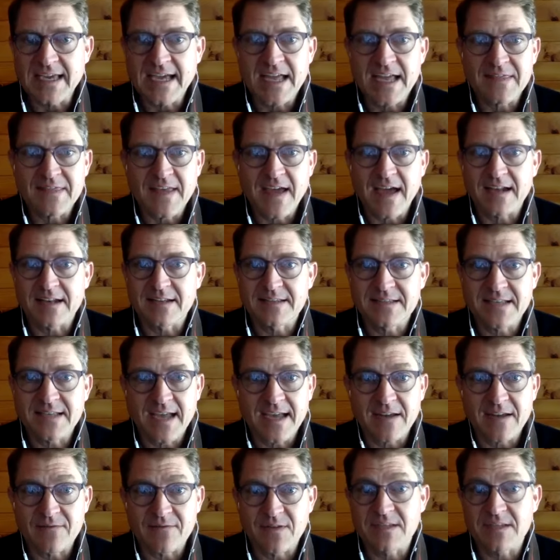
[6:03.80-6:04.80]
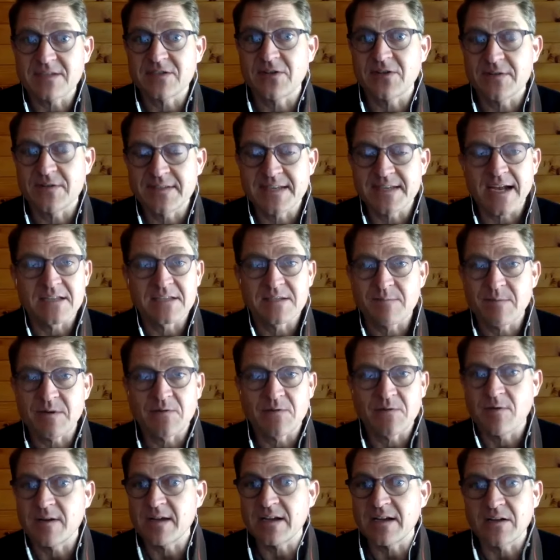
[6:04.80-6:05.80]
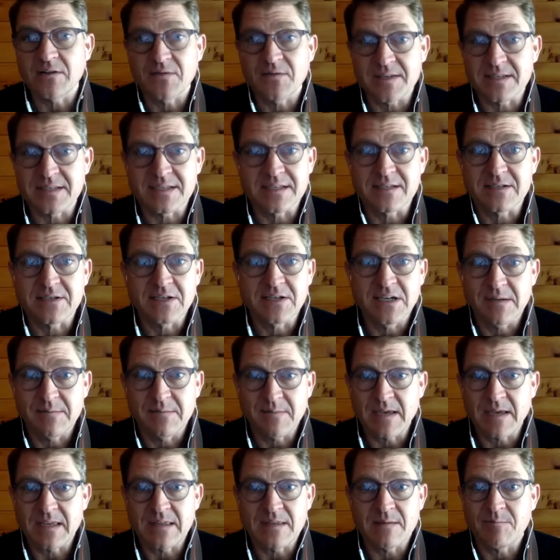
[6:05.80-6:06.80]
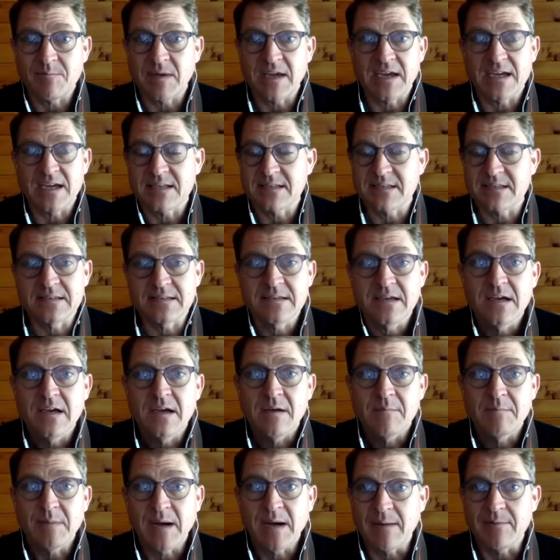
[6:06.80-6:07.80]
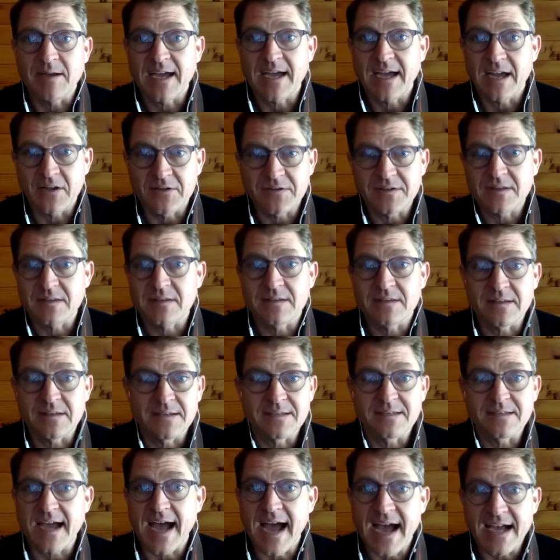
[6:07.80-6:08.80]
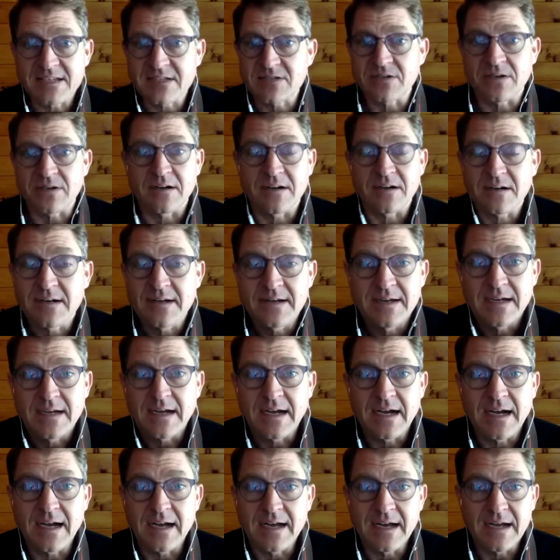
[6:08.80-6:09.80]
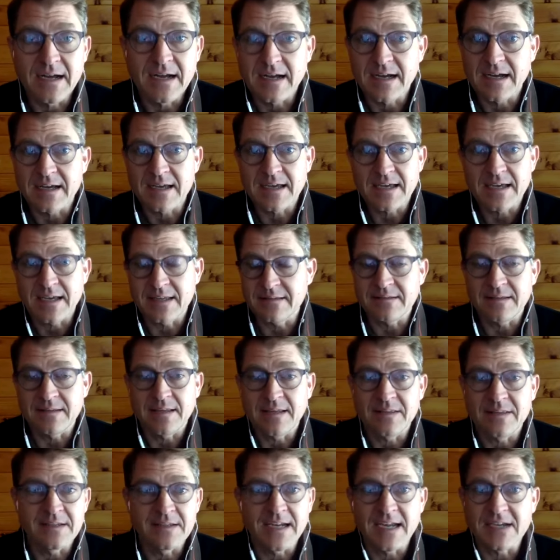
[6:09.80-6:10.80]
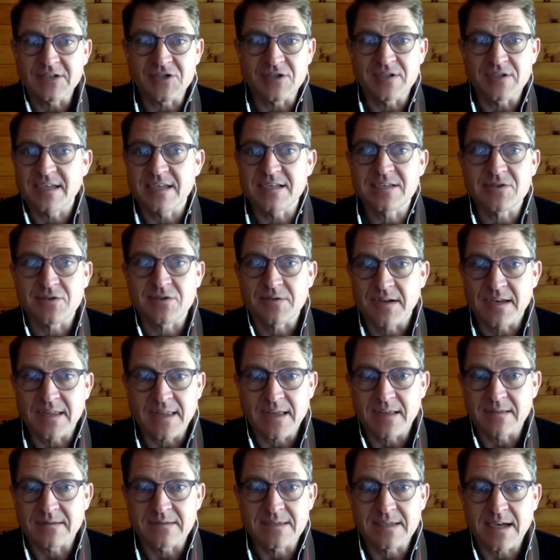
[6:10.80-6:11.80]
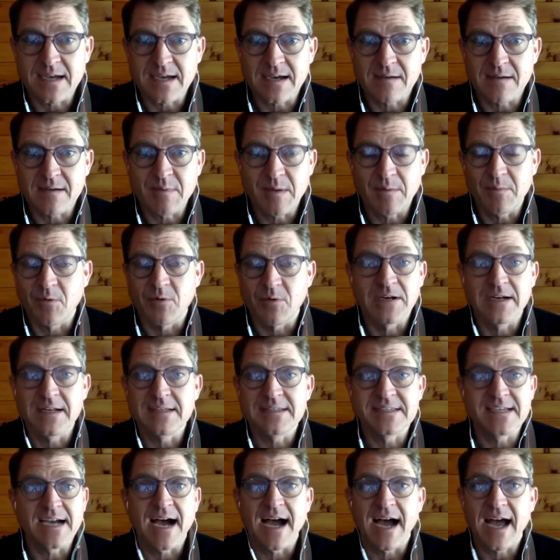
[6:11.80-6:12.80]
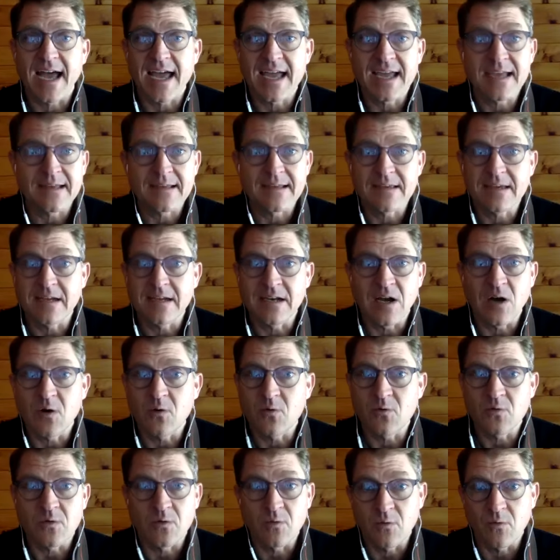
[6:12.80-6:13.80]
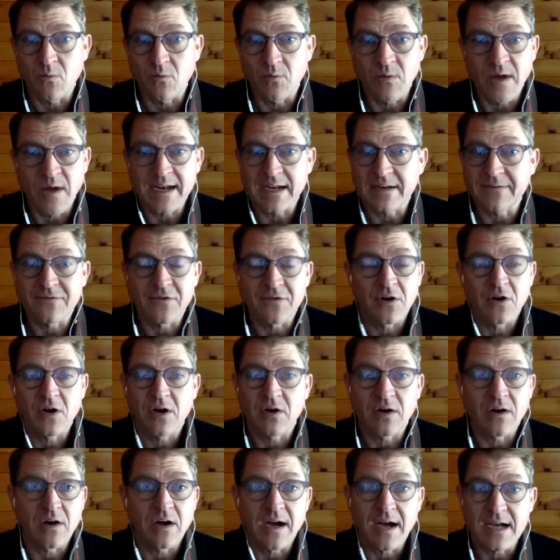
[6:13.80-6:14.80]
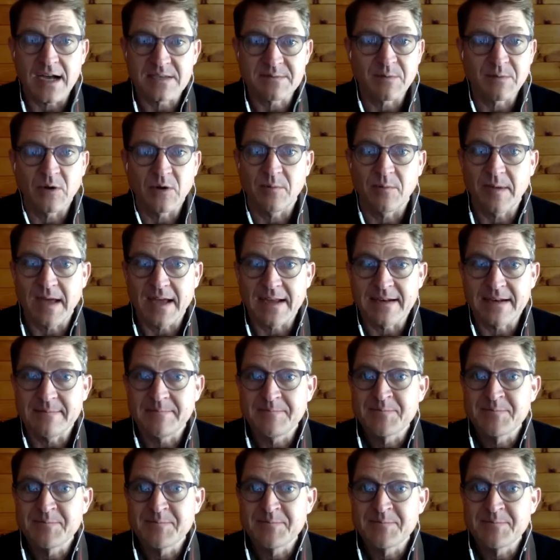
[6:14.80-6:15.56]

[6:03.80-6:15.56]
at that and saying, if this turns out to be real, this is going to be the biggest public health disaster in the nation's history, that people were going to die, waiting for a hospital bed.